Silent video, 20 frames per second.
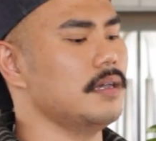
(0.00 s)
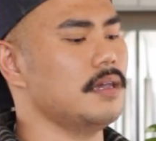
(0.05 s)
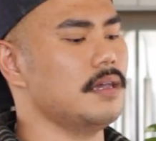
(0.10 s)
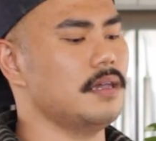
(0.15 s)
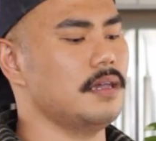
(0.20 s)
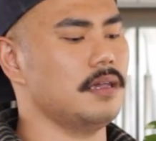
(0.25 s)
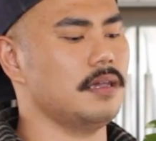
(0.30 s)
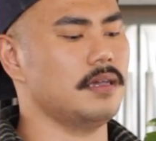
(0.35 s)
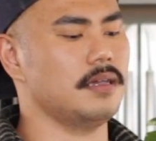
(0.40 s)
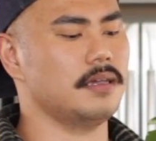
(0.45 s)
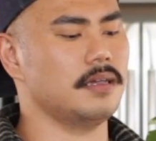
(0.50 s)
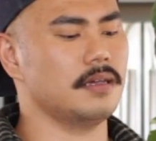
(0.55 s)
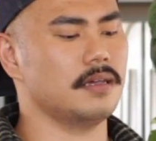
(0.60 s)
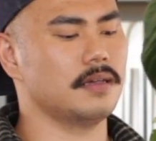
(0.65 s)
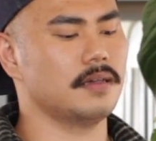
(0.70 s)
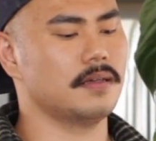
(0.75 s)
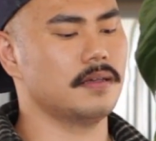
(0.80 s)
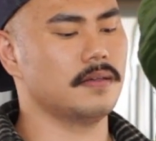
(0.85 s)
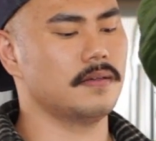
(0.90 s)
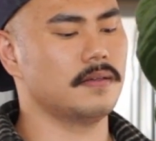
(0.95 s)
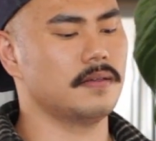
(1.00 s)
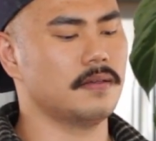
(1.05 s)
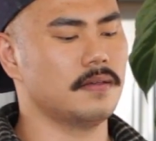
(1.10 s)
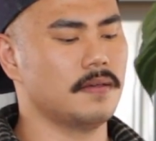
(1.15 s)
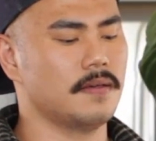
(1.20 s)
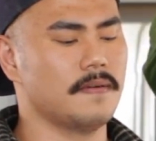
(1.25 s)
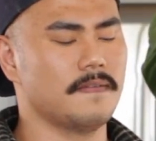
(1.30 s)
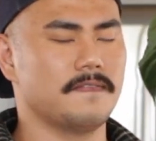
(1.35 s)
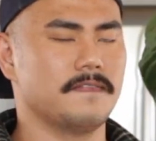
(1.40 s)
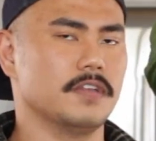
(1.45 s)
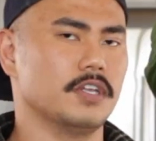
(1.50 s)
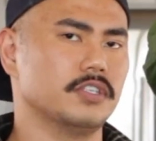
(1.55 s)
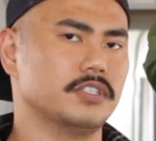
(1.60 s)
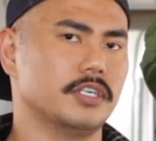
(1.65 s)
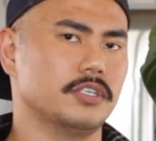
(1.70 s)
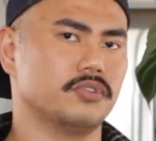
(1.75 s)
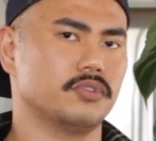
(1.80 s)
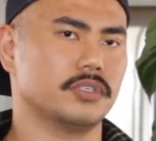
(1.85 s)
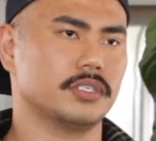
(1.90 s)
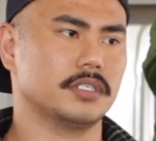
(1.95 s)
a
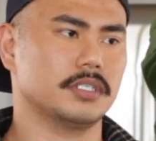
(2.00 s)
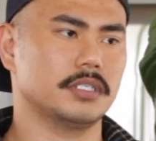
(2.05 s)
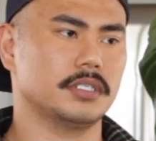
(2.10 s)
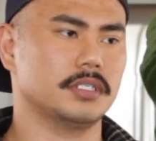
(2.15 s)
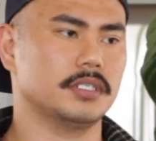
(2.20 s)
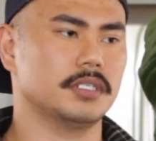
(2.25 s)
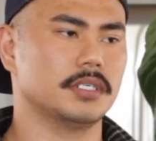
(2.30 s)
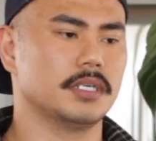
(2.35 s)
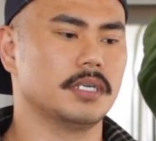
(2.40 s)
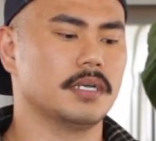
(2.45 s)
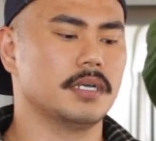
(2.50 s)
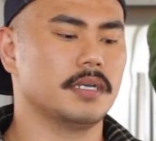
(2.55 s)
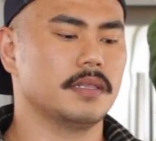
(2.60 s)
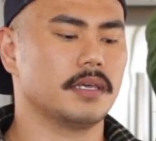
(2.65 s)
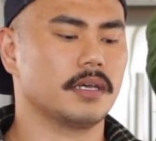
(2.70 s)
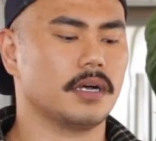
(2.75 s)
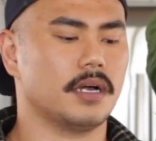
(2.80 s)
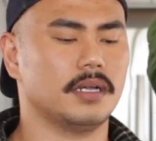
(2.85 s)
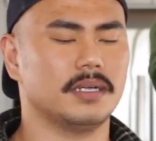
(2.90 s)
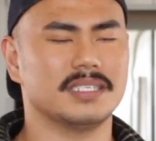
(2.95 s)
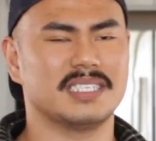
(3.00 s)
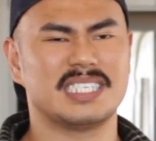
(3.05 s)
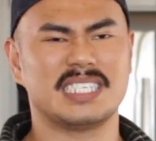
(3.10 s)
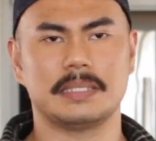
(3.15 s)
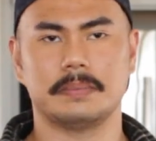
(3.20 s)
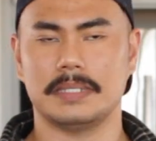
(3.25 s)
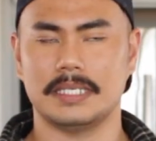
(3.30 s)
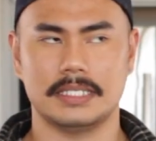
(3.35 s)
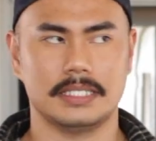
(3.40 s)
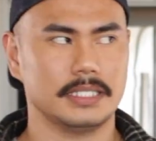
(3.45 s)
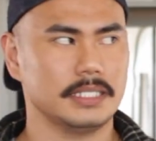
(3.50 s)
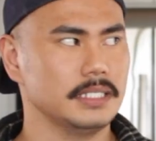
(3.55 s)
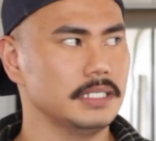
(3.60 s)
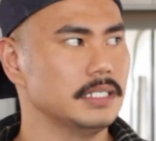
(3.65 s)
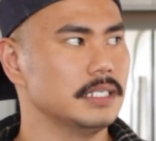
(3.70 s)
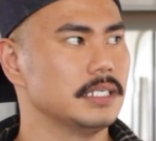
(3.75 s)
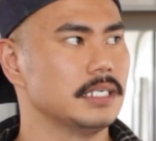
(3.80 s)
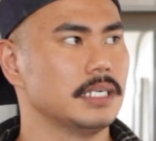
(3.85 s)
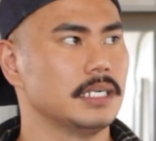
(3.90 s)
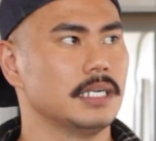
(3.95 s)
Philodendron, they call it Splendid.
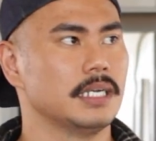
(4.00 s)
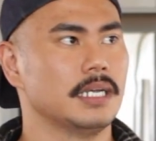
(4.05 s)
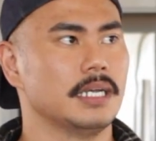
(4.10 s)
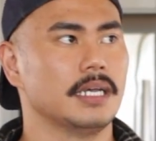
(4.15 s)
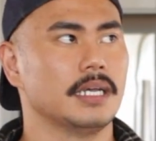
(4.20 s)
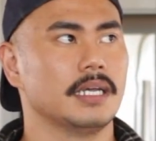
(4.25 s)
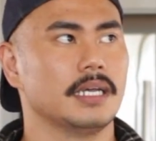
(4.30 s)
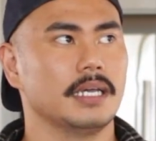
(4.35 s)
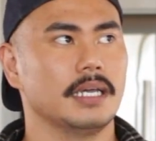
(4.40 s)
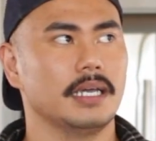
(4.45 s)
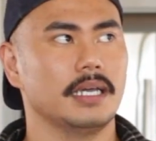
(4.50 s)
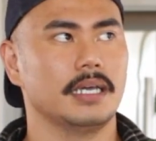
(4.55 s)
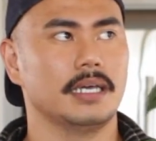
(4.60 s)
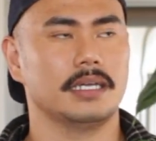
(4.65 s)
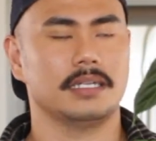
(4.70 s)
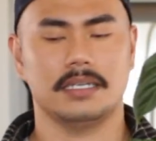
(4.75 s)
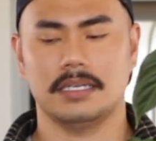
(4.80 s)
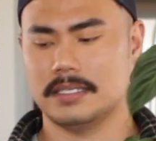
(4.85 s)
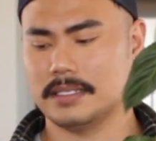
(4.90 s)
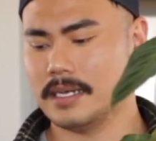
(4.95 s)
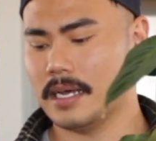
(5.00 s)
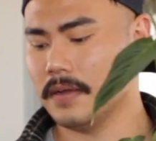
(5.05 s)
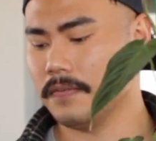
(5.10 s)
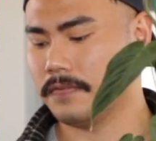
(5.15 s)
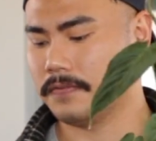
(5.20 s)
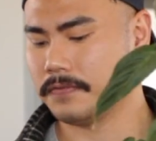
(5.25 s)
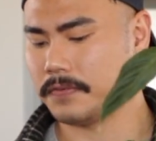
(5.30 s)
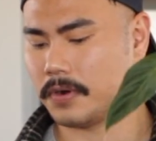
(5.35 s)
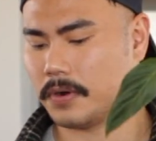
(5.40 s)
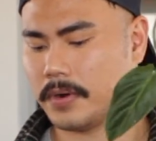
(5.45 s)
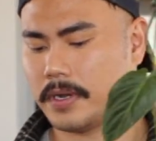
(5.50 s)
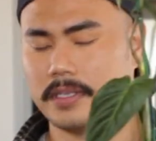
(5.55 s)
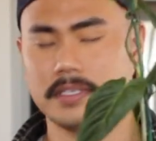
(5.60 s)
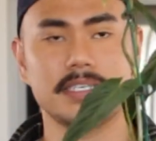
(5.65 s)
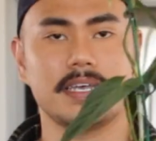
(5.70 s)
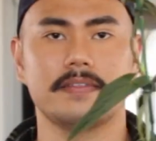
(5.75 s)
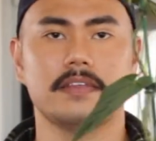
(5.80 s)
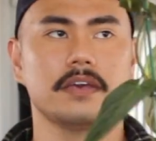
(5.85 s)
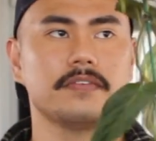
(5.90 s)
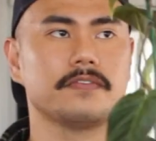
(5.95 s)
And it's not furry, it
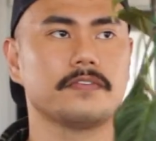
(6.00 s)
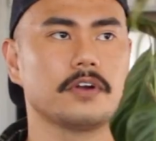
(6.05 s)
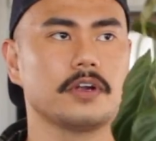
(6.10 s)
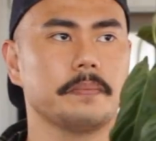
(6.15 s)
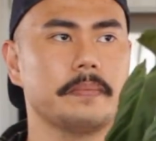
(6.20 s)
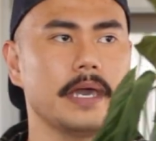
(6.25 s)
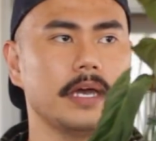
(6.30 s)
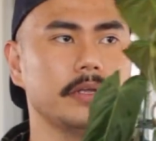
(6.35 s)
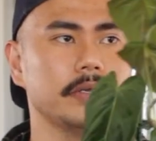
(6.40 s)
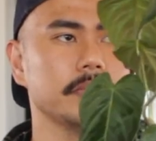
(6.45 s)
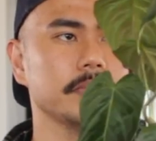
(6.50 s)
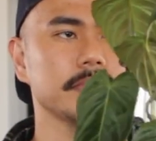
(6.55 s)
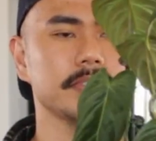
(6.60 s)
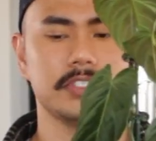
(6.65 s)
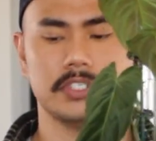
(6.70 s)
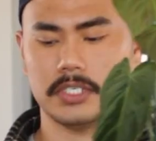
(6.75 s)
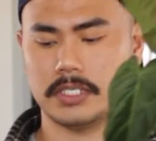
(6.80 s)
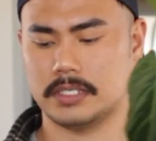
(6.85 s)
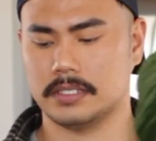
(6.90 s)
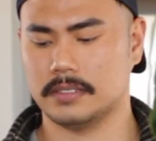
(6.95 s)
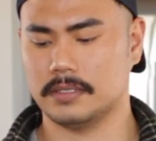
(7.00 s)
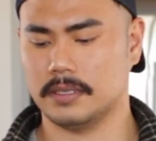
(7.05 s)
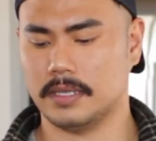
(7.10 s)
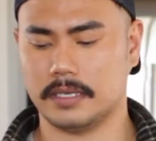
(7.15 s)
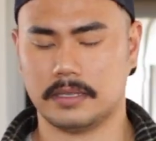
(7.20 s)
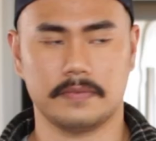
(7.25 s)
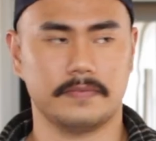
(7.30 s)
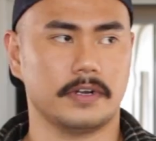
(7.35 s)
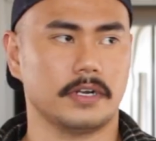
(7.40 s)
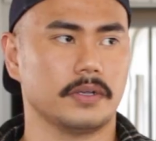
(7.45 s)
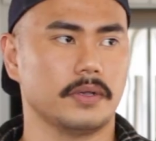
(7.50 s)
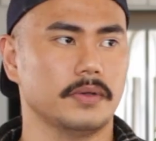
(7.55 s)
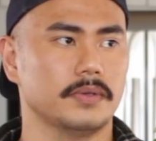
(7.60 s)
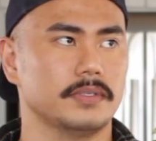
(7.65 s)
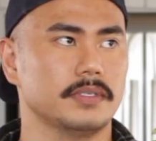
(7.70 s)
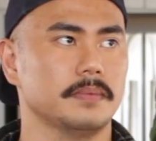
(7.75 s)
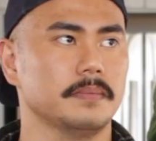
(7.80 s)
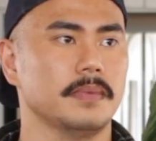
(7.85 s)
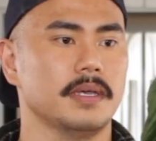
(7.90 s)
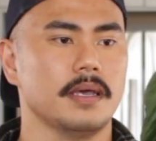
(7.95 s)
doesn't have the furry petioles, just like the
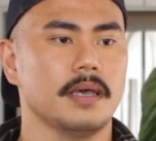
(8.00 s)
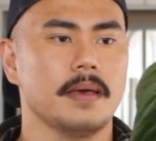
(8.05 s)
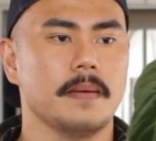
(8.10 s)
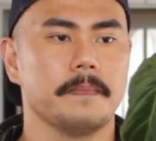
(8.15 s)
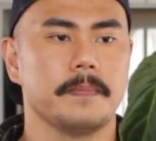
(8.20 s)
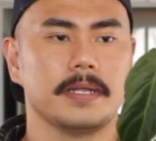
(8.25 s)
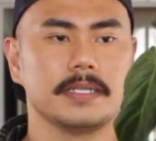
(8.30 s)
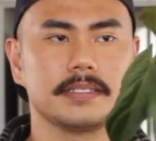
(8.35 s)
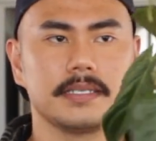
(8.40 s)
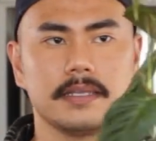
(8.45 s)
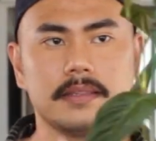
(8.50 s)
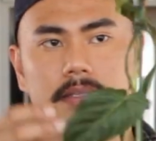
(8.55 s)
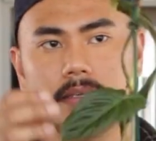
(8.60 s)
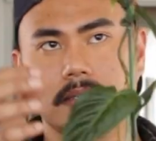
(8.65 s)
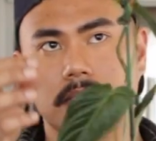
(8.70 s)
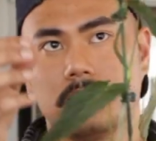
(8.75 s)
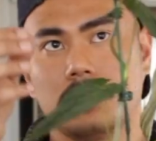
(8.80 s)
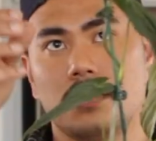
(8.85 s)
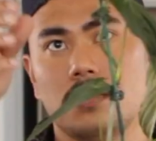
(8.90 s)
verrucosum, but it's got the